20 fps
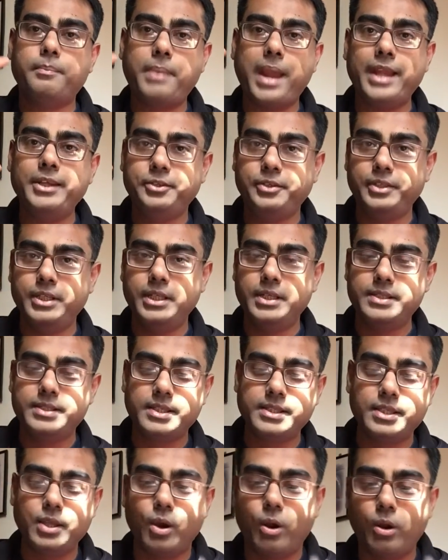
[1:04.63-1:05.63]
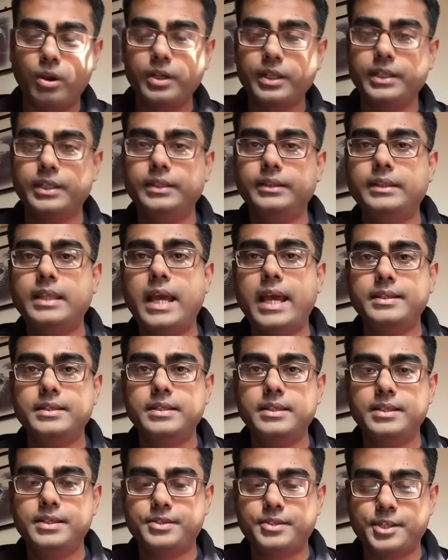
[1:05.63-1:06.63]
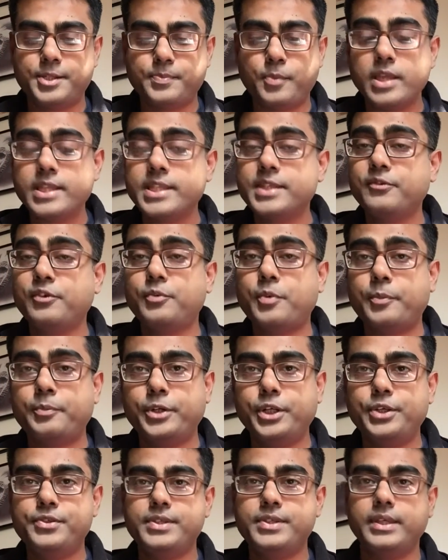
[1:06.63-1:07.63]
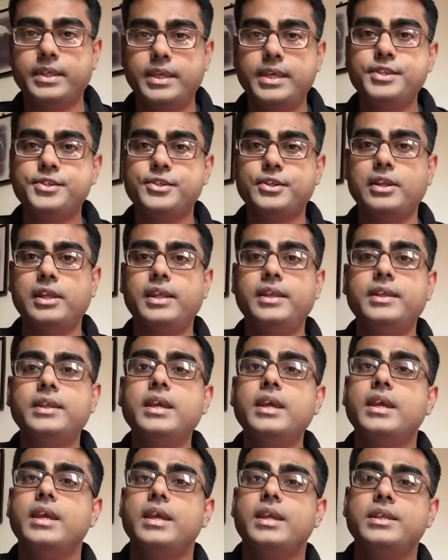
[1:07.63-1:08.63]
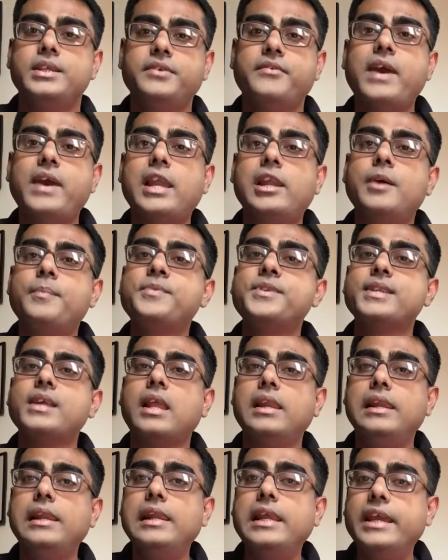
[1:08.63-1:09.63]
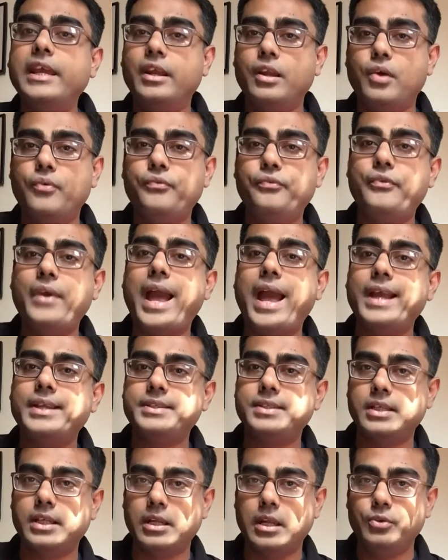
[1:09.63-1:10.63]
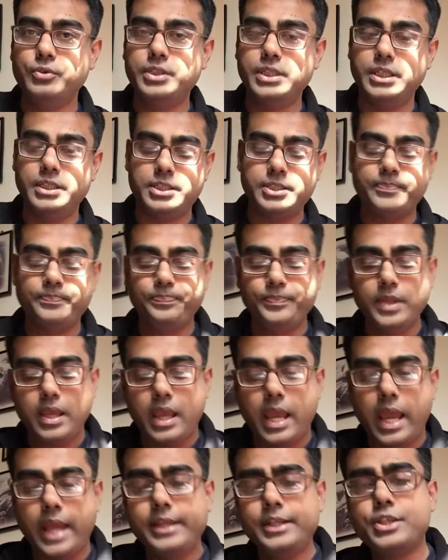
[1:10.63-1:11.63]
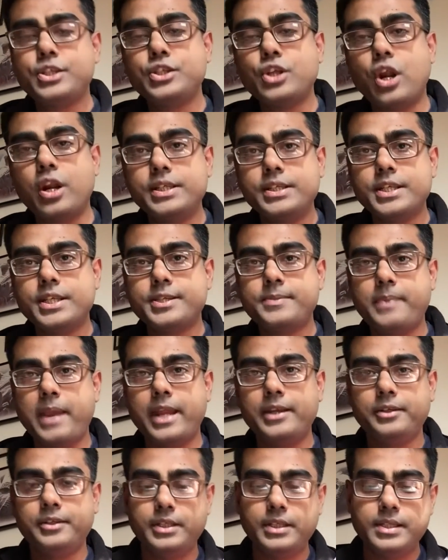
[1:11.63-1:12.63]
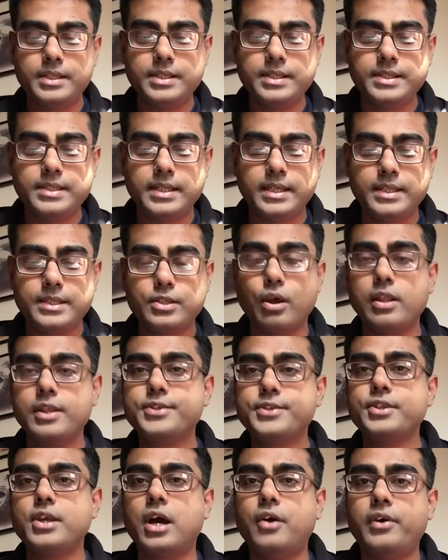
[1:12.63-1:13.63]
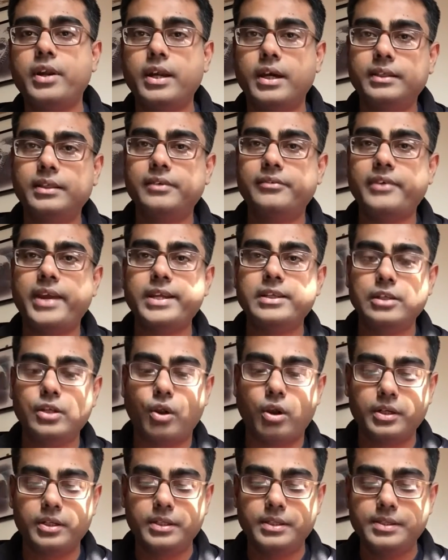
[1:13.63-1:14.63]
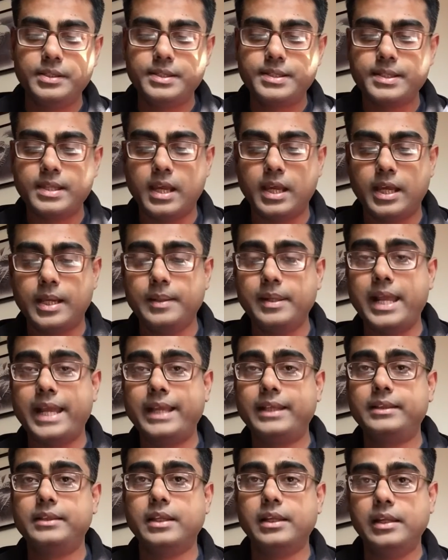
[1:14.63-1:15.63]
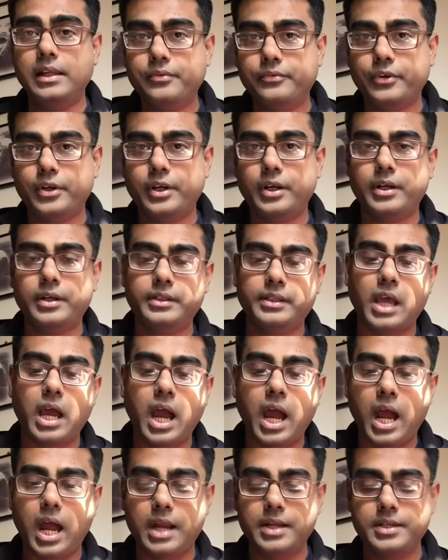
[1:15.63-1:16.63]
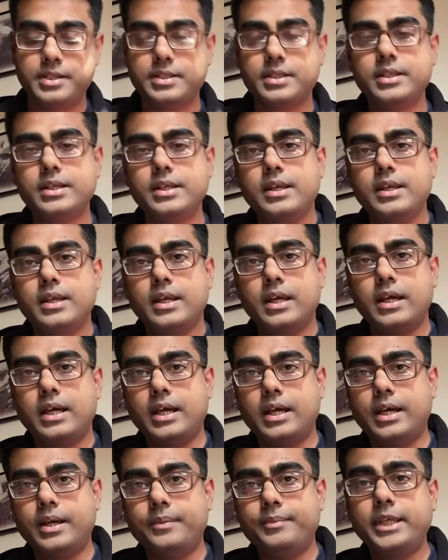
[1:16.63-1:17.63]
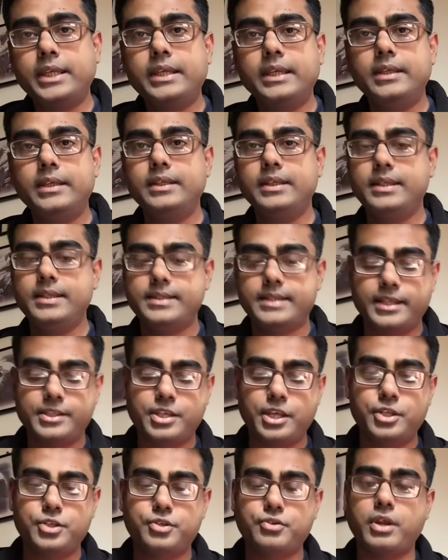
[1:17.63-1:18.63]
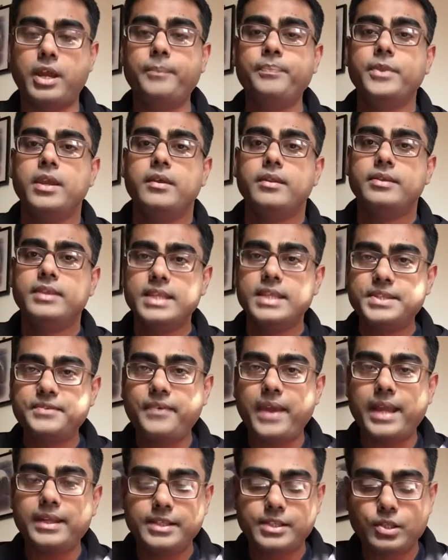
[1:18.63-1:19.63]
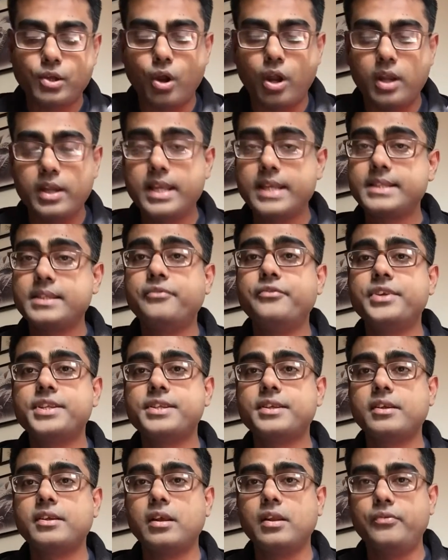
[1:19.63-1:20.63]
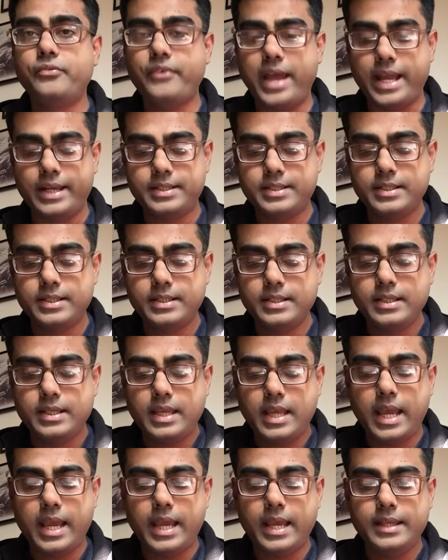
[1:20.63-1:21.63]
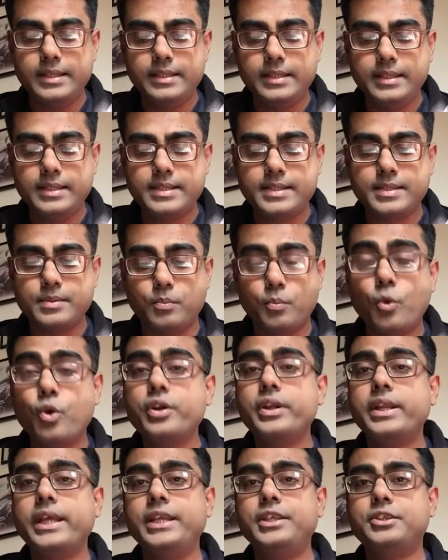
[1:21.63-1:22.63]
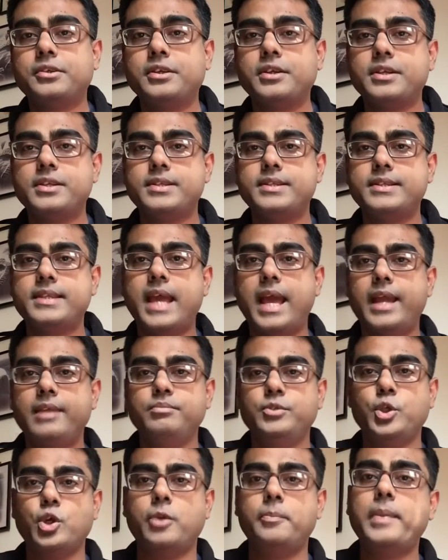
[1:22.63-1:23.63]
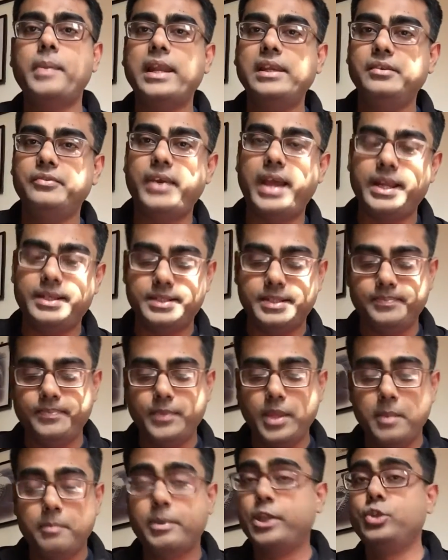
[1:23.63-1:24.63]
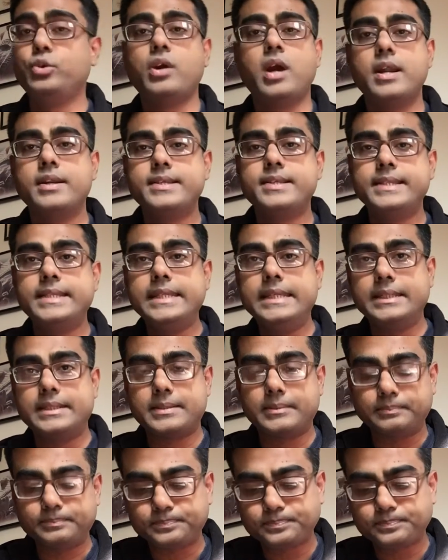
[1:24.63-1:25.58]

pancreas is the organ that is responsible for producing insulin, develops a layer of fat around it. And it's not just pancreas, it's also our other vital organs like the liver, the heart, the kidneys, etc. This fat is called as the visceral fat, and it's more dangerous than your belly fat, but you can't see it.